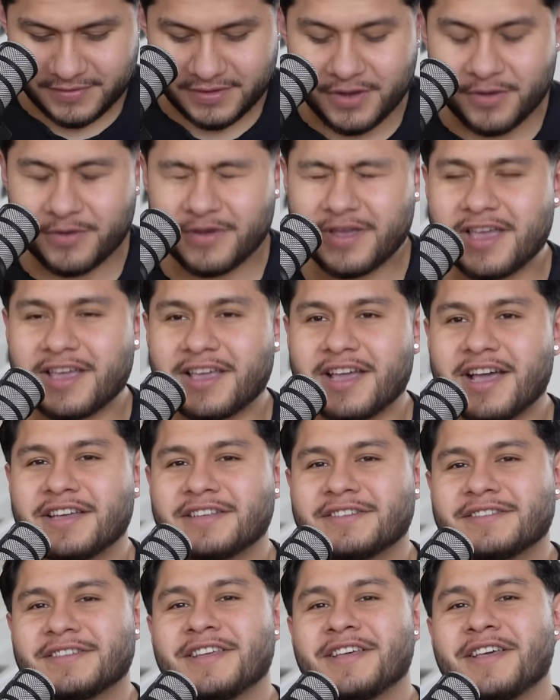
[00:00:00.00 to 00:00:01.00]
Okay,
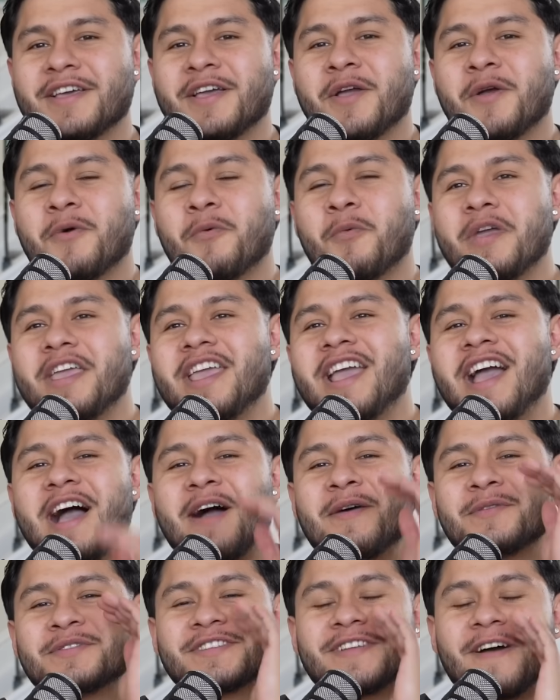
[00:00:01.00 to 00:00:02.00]
guys. We
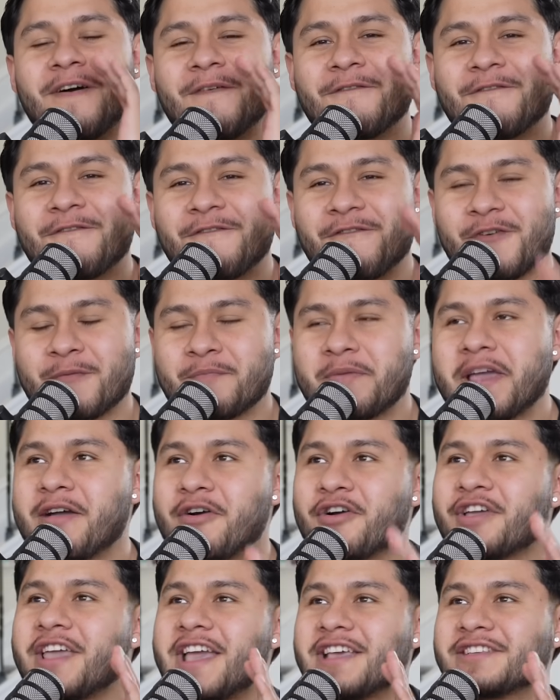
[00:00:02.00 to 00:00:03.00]
have some. Fr-
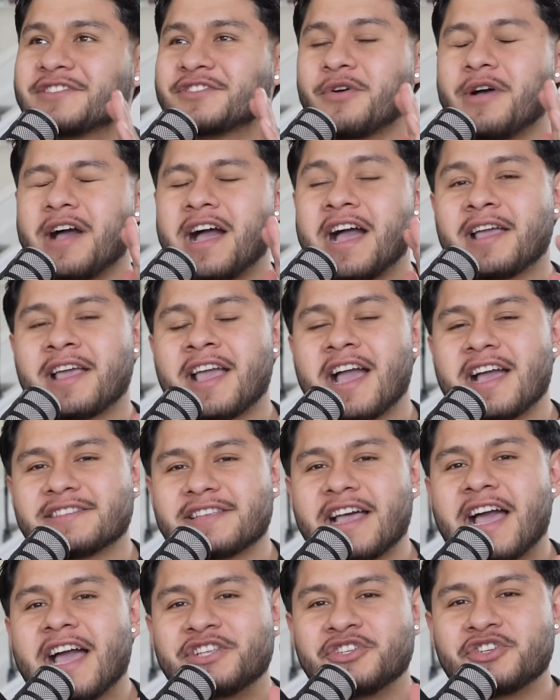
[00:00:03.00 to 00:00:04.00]
okay, so uh, guys,
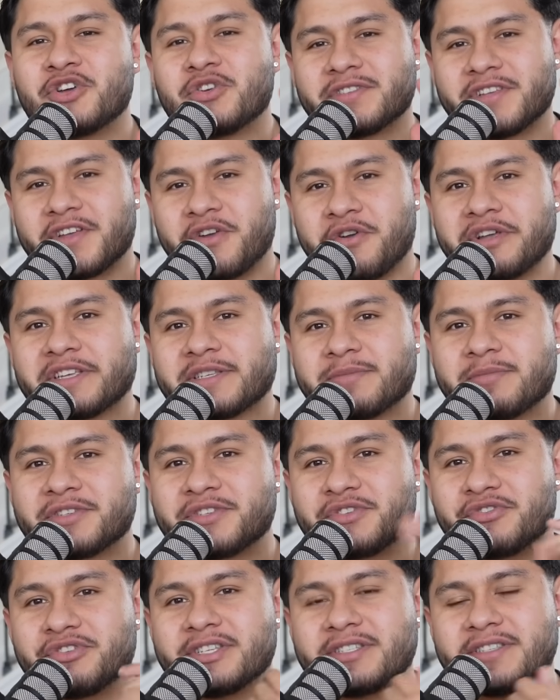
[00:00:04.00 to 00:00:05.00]
I chose the
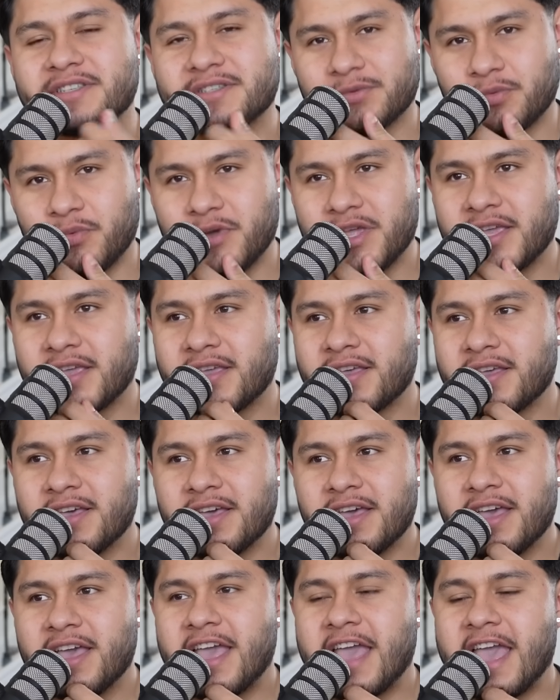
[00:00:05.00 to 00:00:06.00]
Christmas trees this week
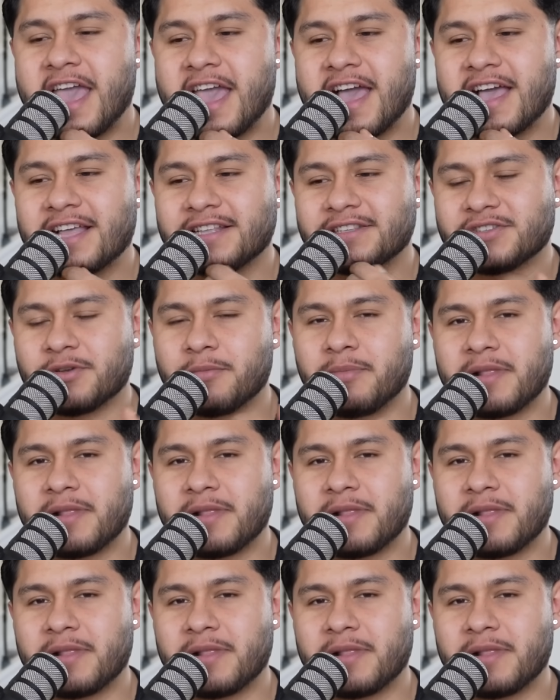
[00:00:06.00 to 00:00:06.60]
and so